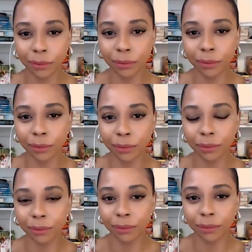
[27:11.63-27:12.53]

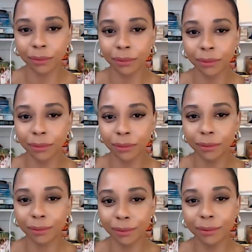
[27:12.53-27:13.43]

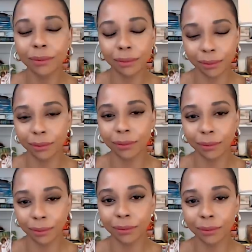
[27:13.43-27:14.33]

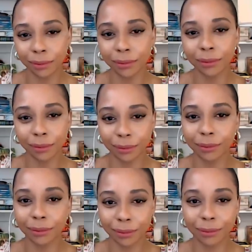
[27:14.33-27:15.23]

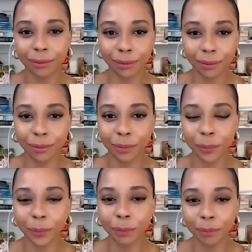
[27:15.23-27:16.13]

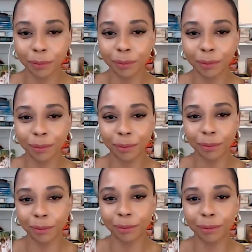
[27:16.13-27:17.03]

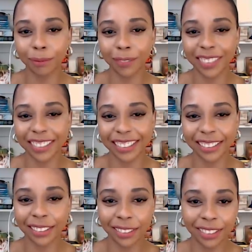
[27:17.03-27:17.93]

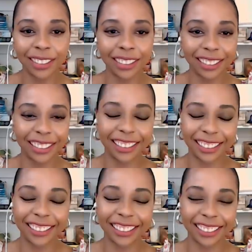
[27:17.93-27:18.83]

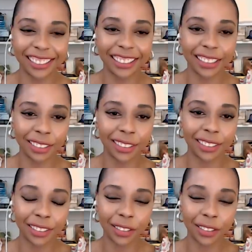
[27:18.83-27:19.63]
The person shown says nothing.